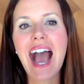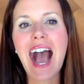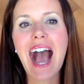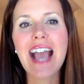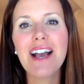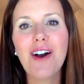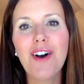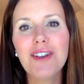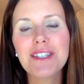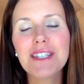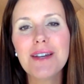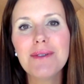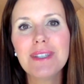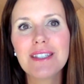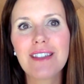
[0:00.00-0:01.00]
I
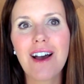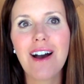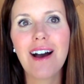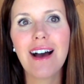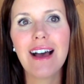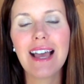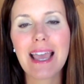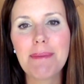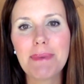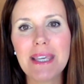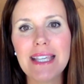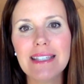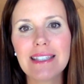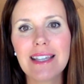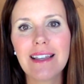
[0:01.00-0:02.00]
also saw a
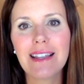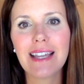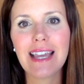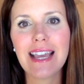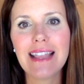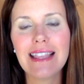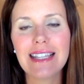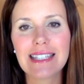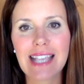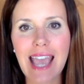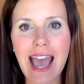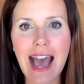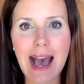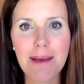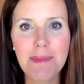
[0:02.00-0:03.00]
peace lily in this
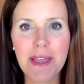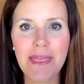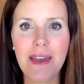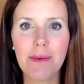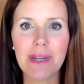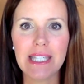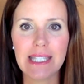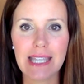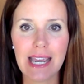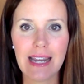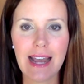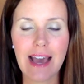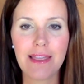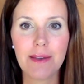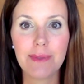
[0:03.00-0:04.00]
cabin that we stayed
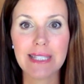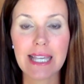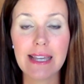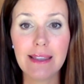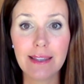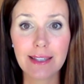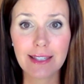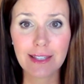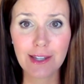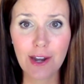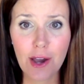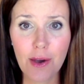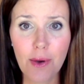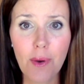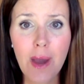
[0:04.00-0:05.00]
at that was in the
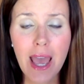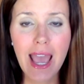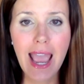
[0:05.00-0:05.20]
snow,